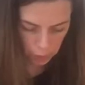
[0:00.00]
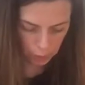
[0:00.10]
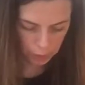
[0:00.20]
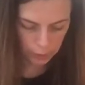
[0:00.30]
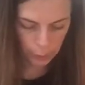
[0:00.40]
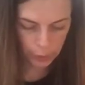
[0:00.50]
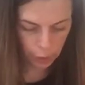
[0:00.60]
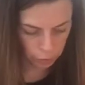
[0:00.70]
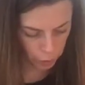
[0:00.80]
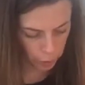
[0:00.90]
and that way
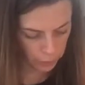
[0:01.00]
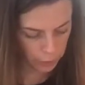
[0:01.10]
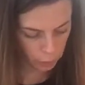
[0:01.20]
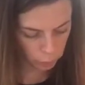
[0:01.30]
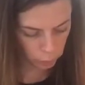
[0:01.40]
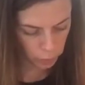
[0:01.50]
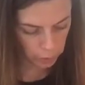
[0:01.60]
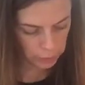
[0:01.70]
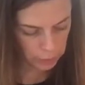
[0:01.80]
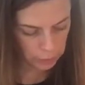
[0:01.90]
I'll know they are
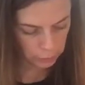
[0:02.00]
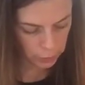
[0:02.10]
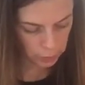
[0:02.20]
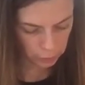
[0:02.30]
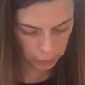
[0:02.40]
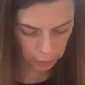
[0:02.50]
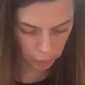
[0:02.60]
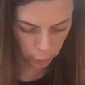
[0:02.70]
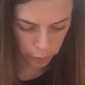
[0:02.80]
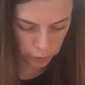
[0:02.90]
really even. They are
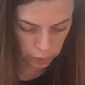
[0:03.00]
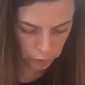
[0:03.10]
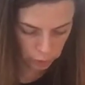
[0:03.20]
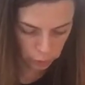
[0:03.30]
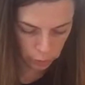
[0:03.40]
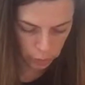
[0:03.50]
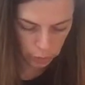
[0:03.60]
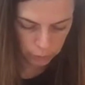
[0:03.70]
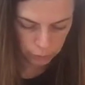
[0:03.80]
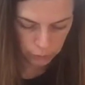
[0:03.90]
going to
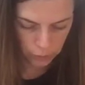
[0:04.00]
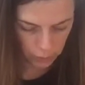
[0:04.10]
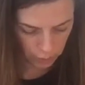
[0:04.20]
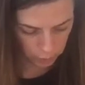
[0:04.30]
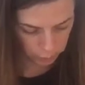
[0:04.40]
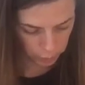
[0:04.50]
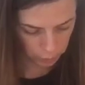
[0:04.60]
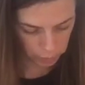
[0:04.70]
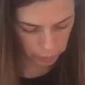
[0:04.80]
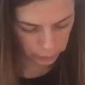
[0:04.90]

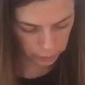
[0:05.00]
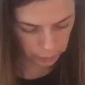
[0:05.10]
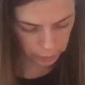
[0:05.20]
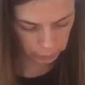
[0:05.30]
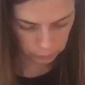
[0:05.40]
cook evenly,